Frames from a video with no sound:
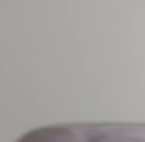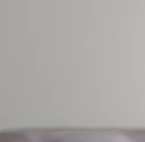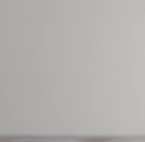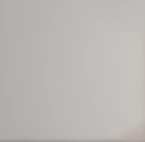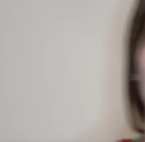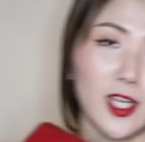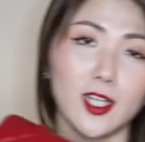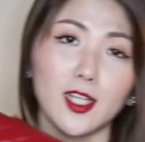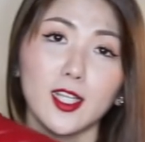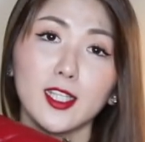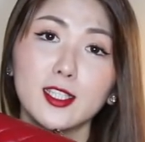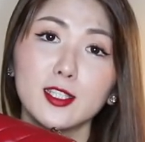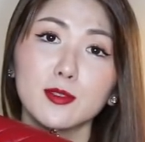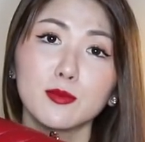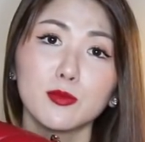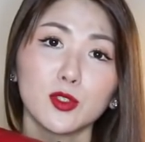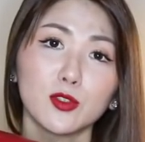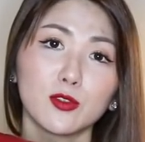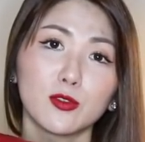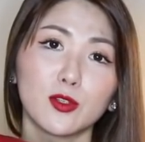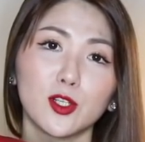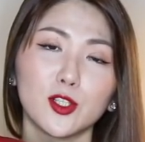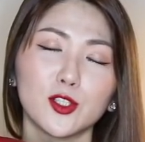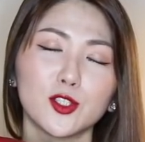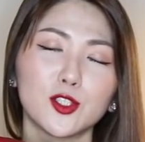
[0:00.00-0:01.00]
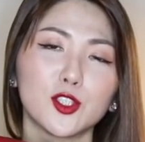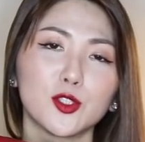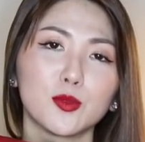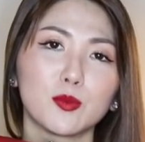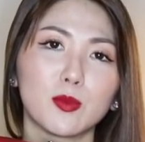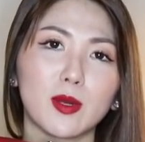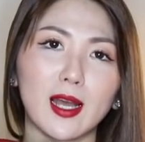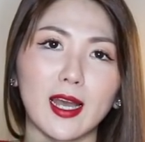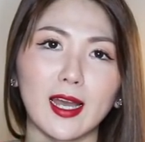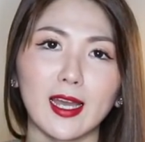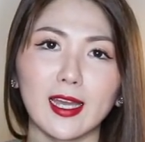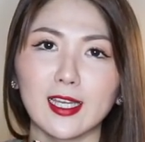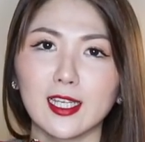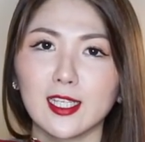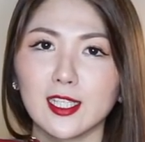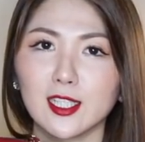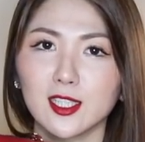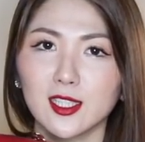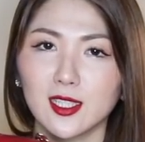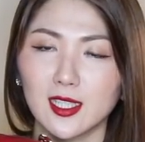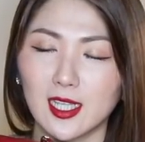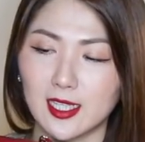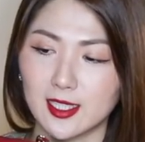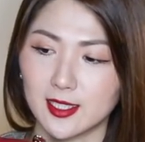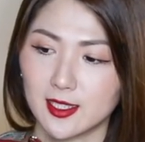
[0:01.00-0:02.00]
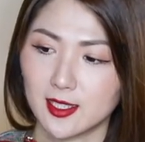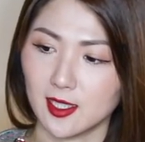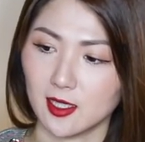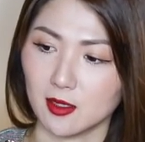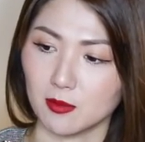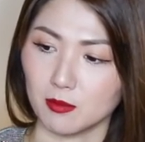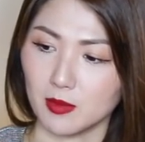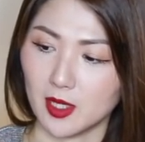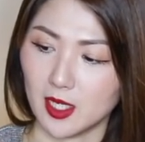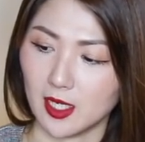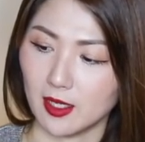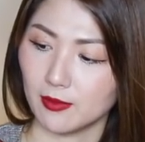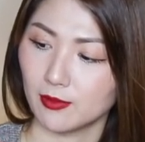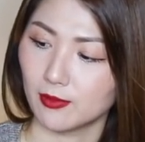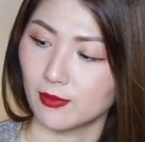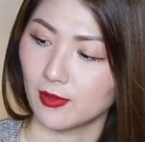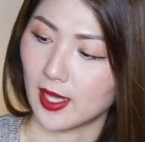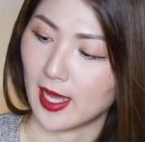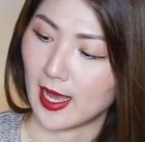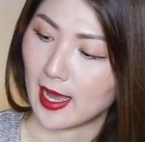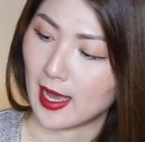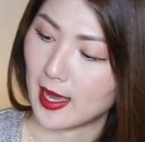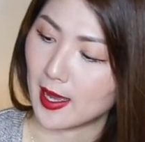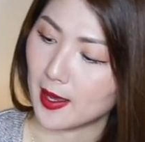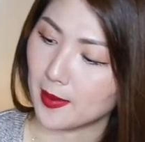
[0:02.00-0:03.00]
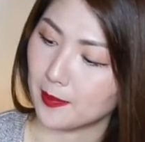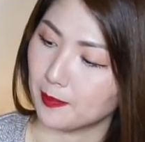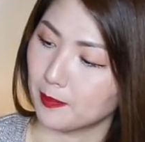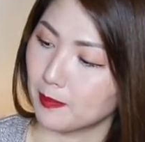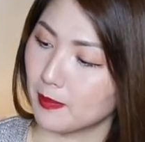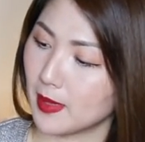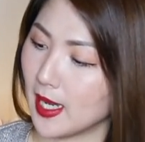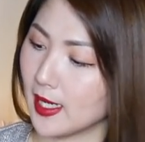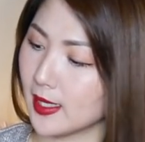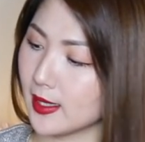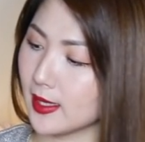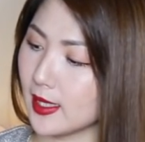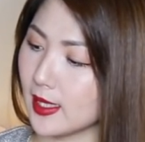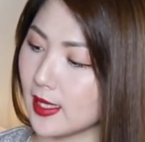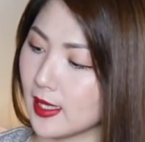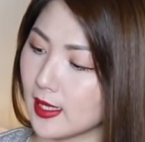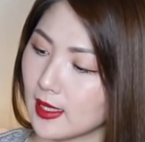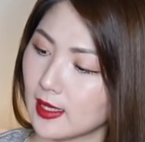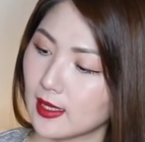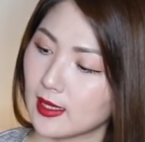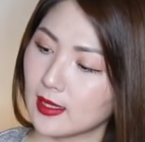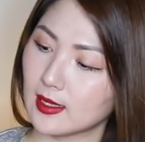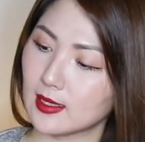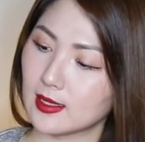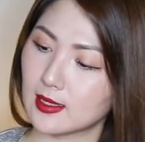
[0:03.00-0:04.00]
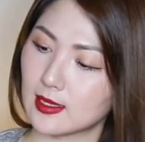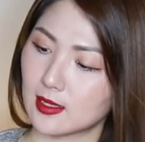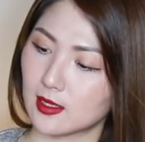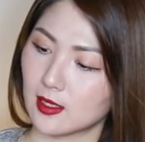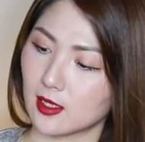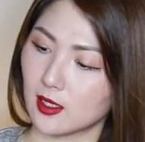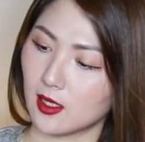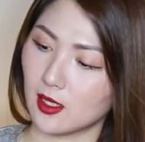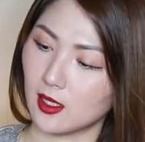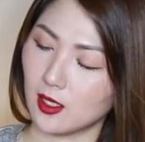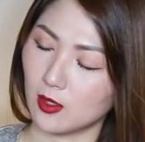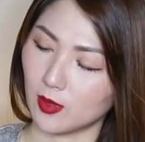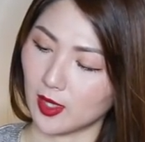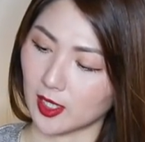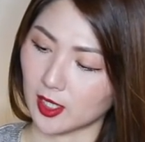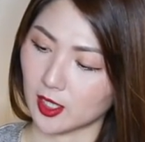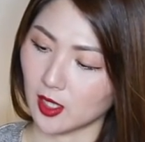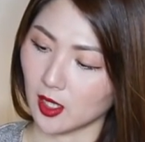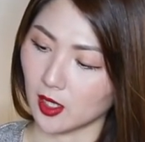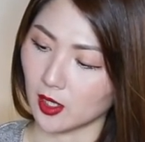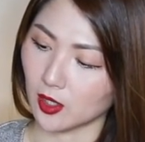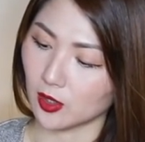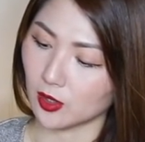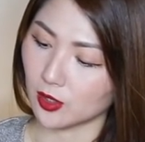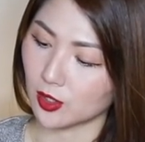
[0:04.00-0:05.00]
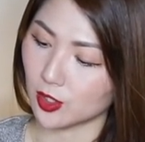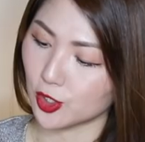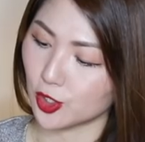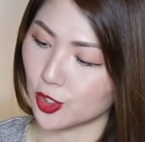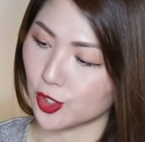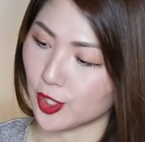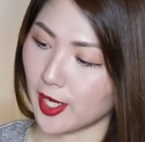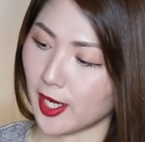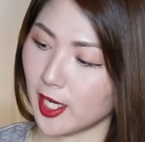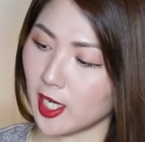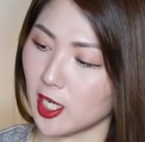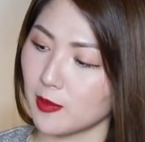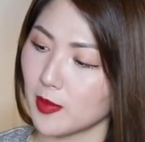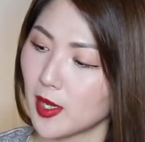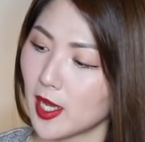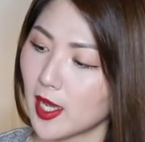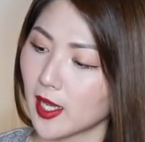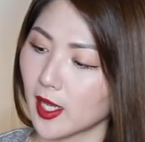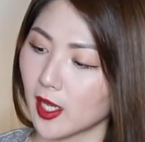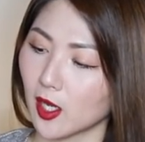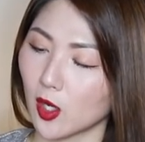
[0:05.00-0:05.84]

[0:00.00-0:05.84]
Okay, let's move on to my classic mini flap. Mine is the rectangular shape.